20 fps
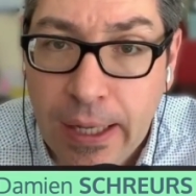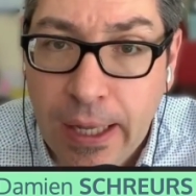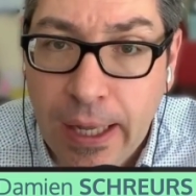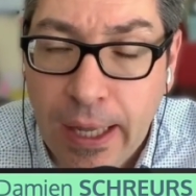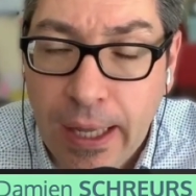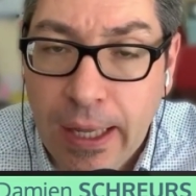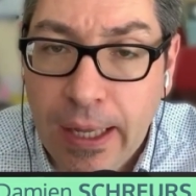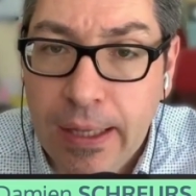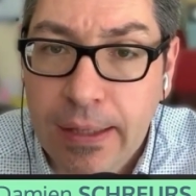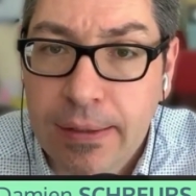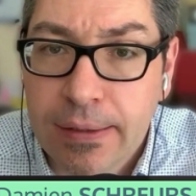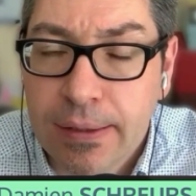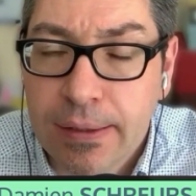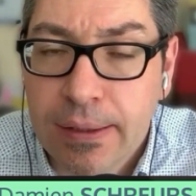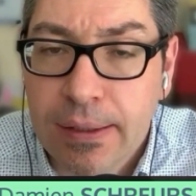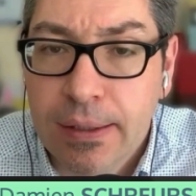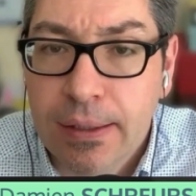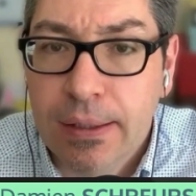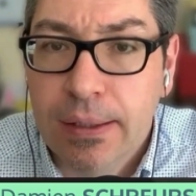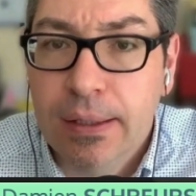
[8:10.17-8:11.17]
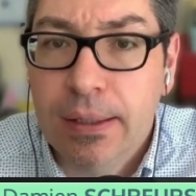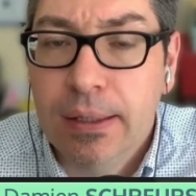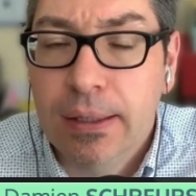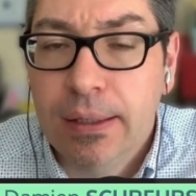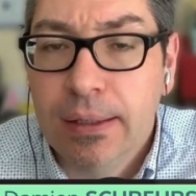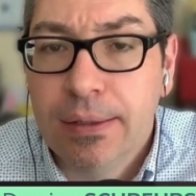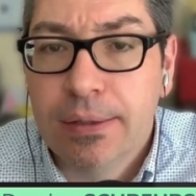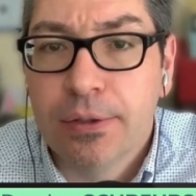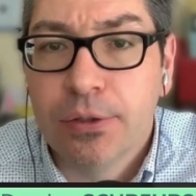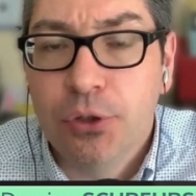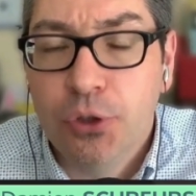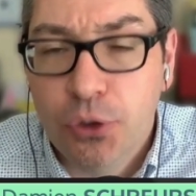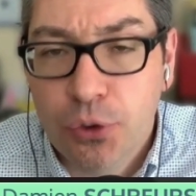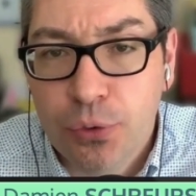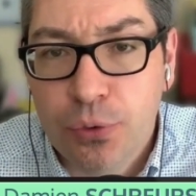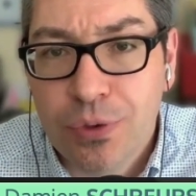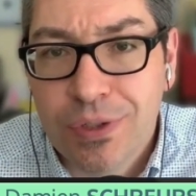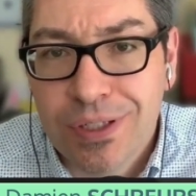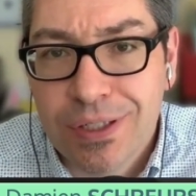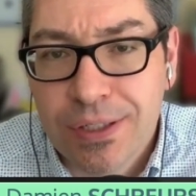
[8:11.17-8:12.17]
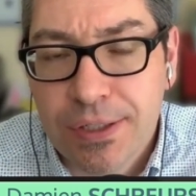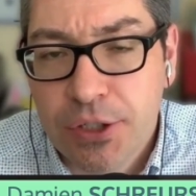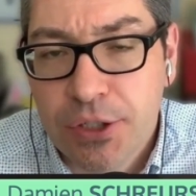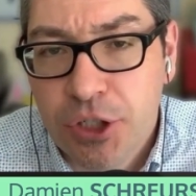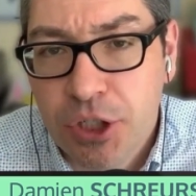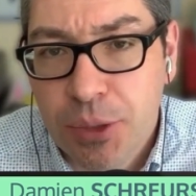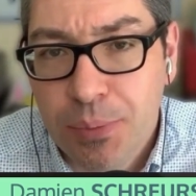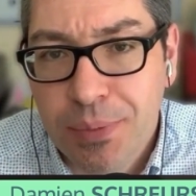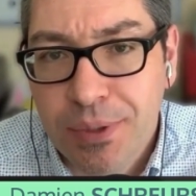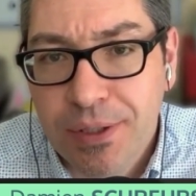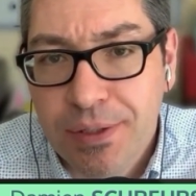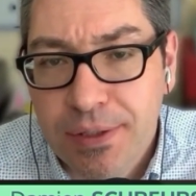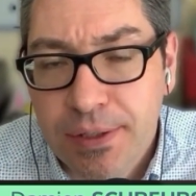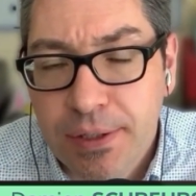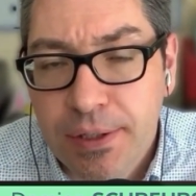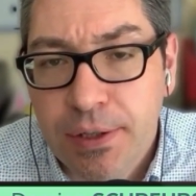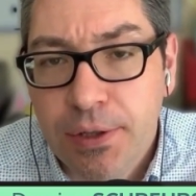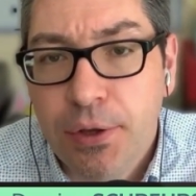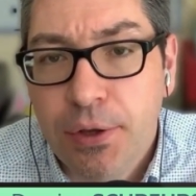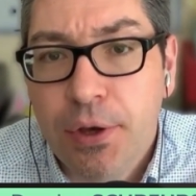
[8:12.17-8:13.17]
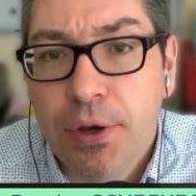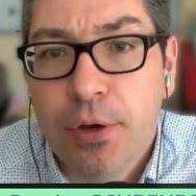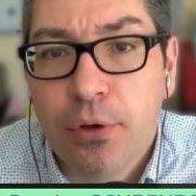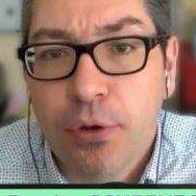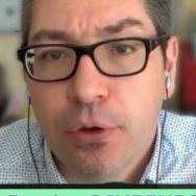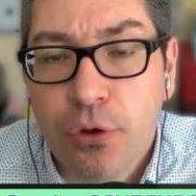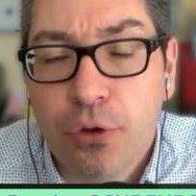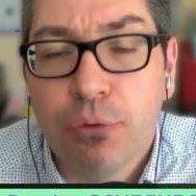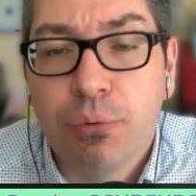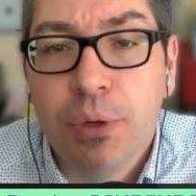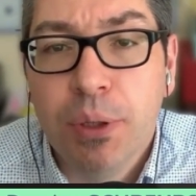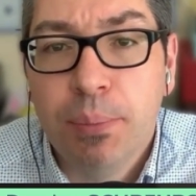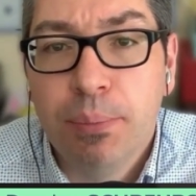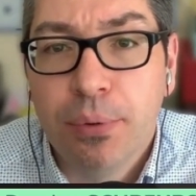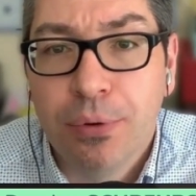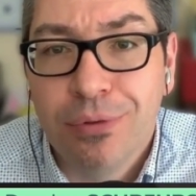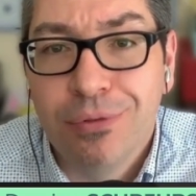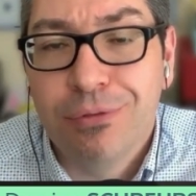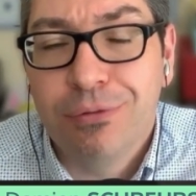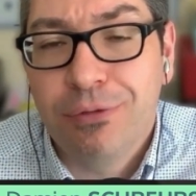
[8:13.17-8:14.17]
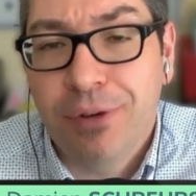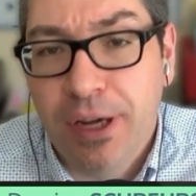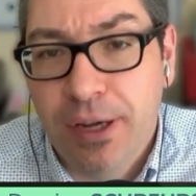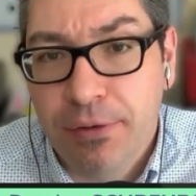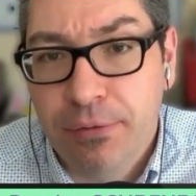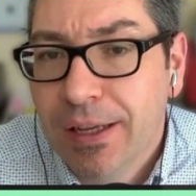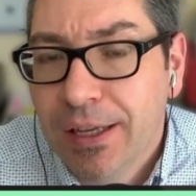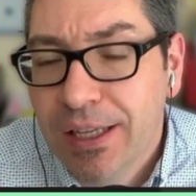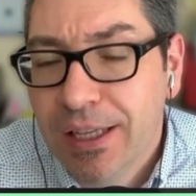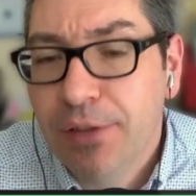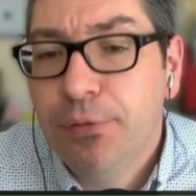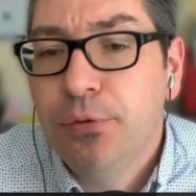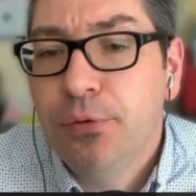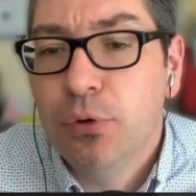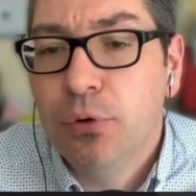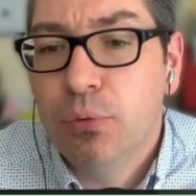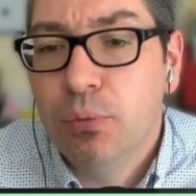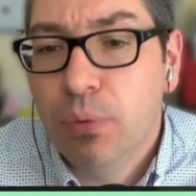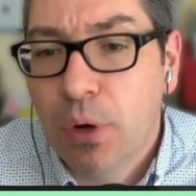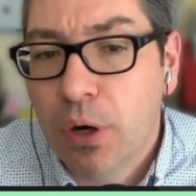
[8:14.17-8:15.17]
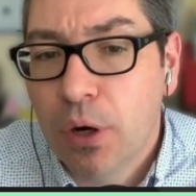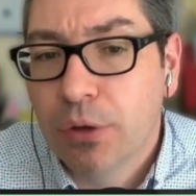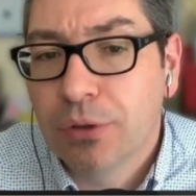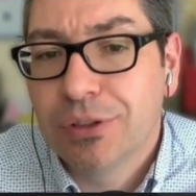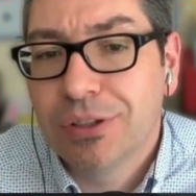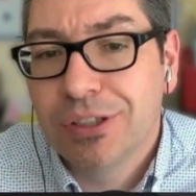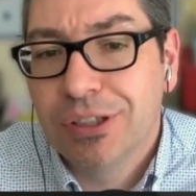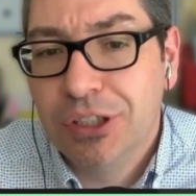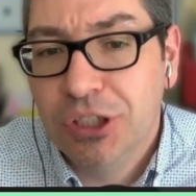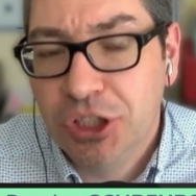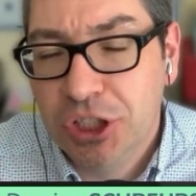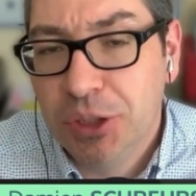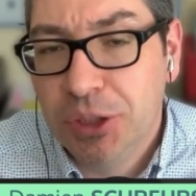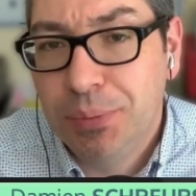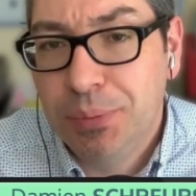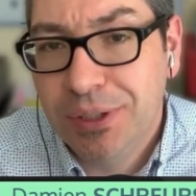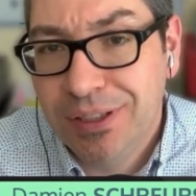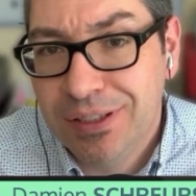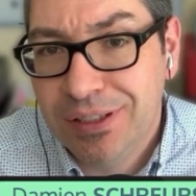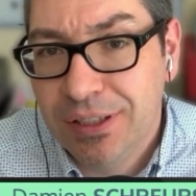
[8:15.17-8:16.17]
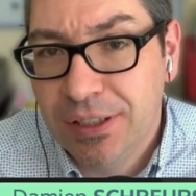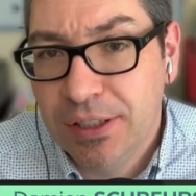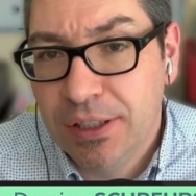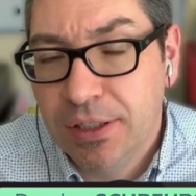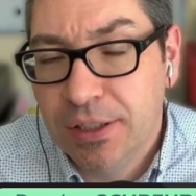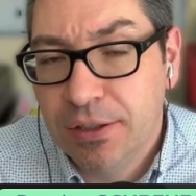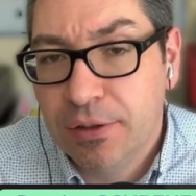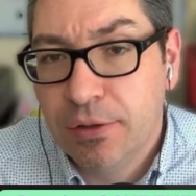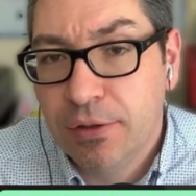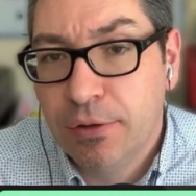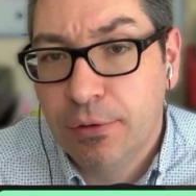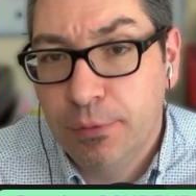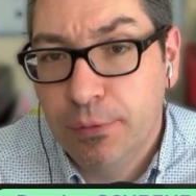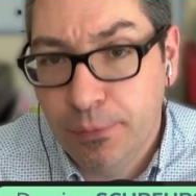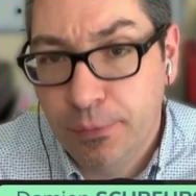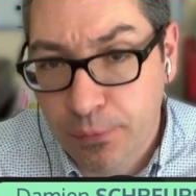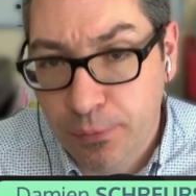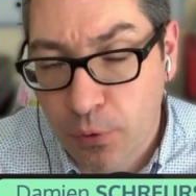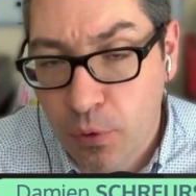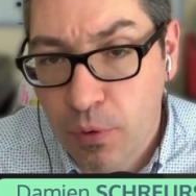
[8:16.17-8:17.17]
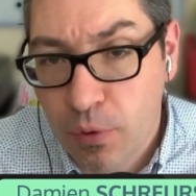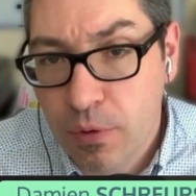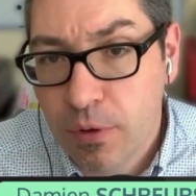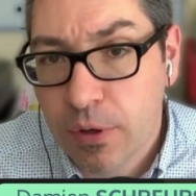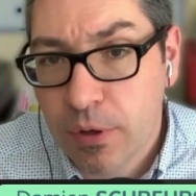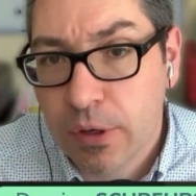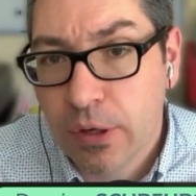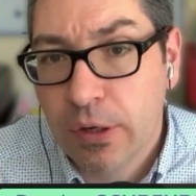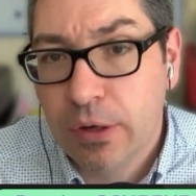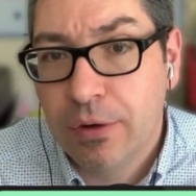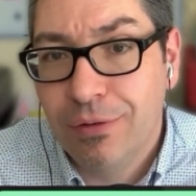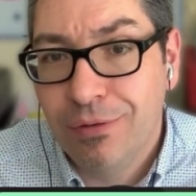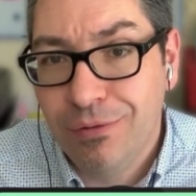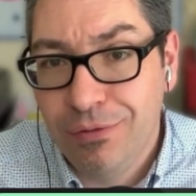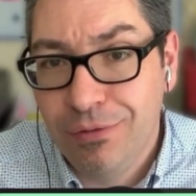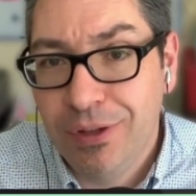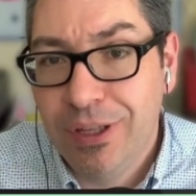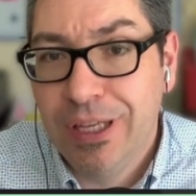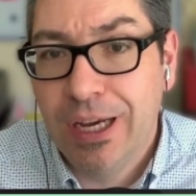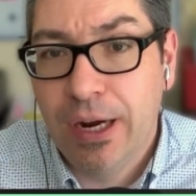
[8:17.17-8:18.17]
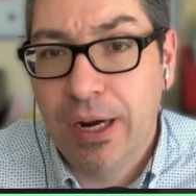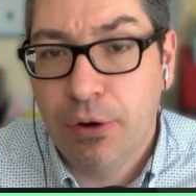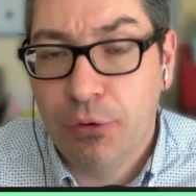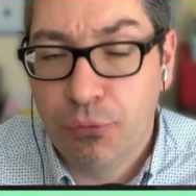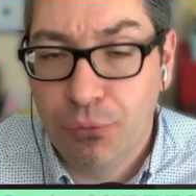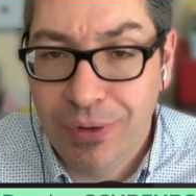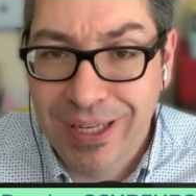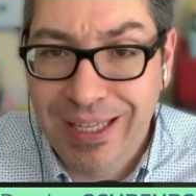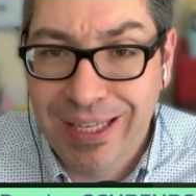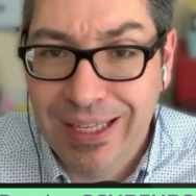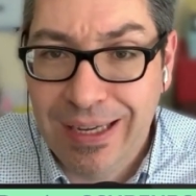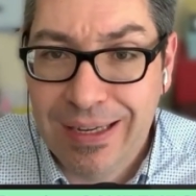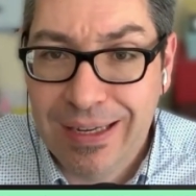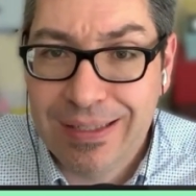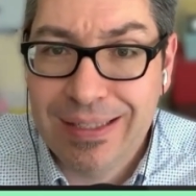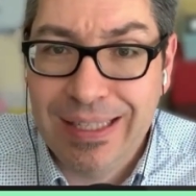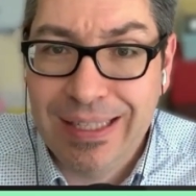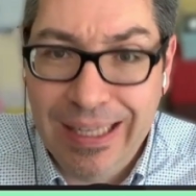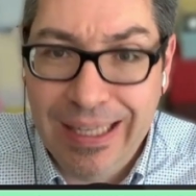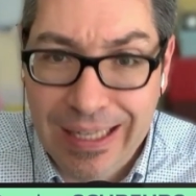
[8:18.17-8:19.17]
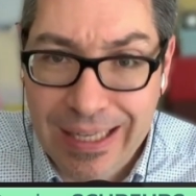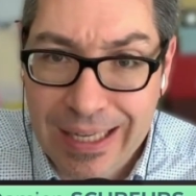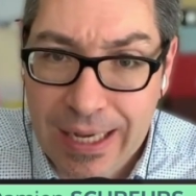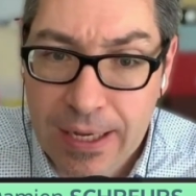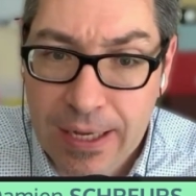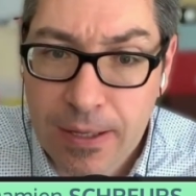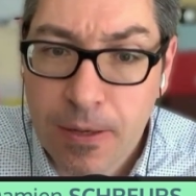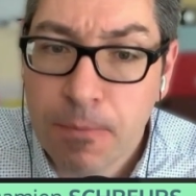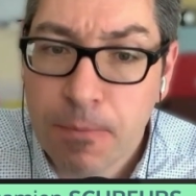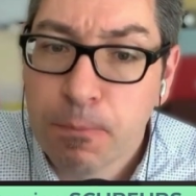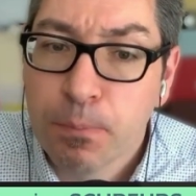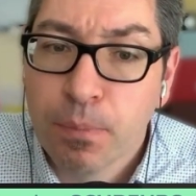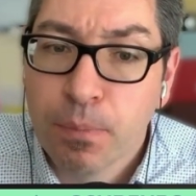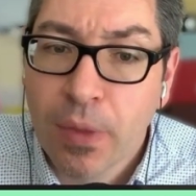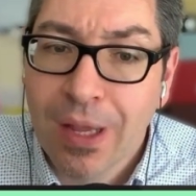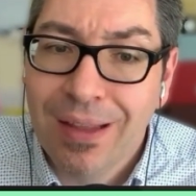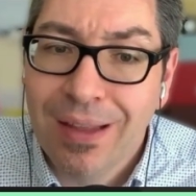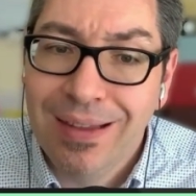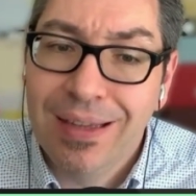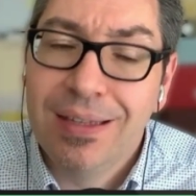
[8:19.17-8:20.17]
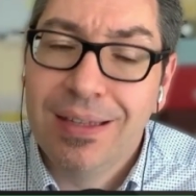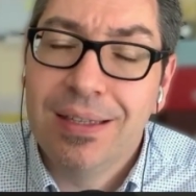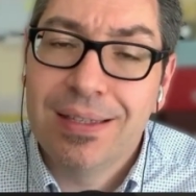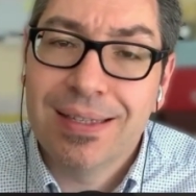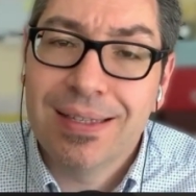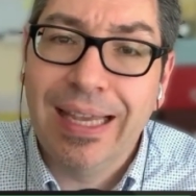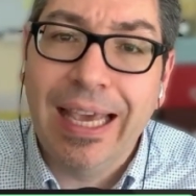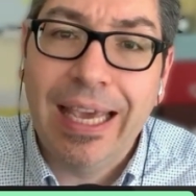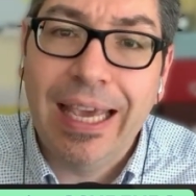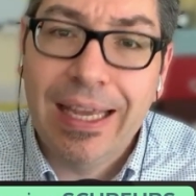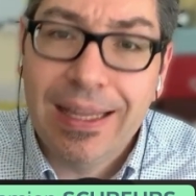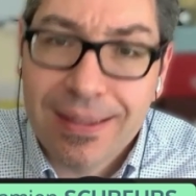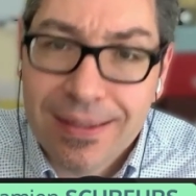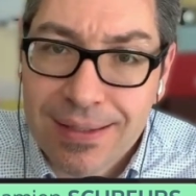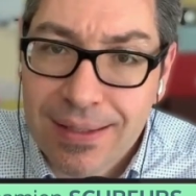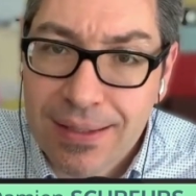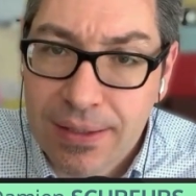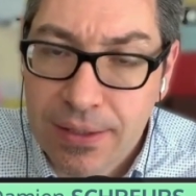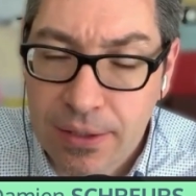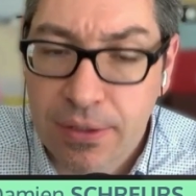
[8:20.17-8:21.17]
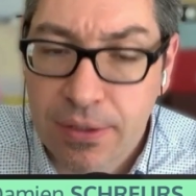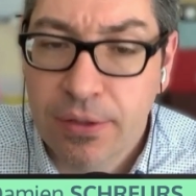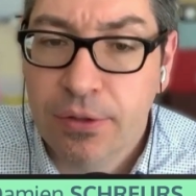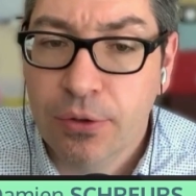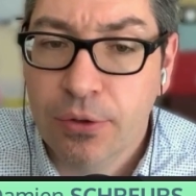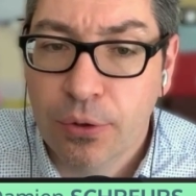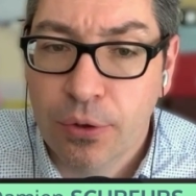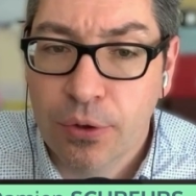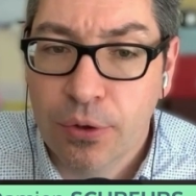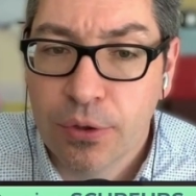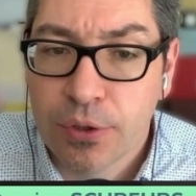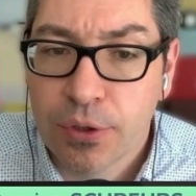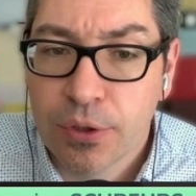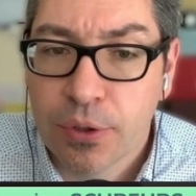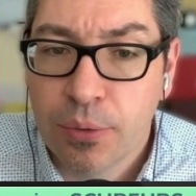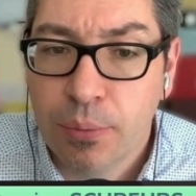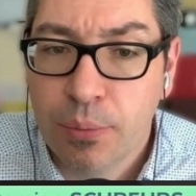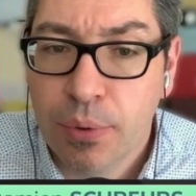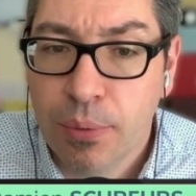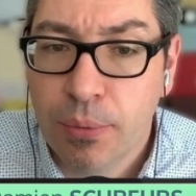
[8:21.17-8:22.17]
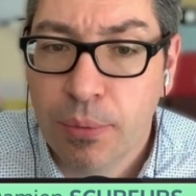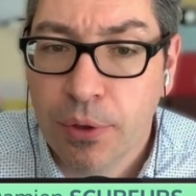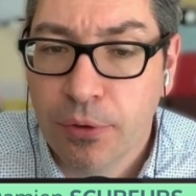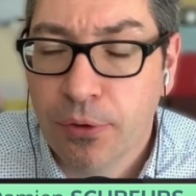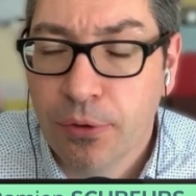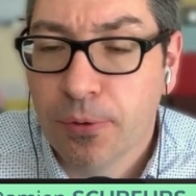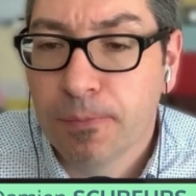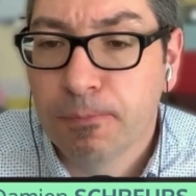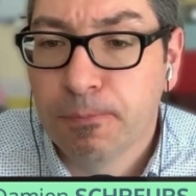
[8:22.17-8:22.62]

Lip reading: and it uses GPT 3.5. If you want GPT 4 via Raycast AI, then it's $18 per month.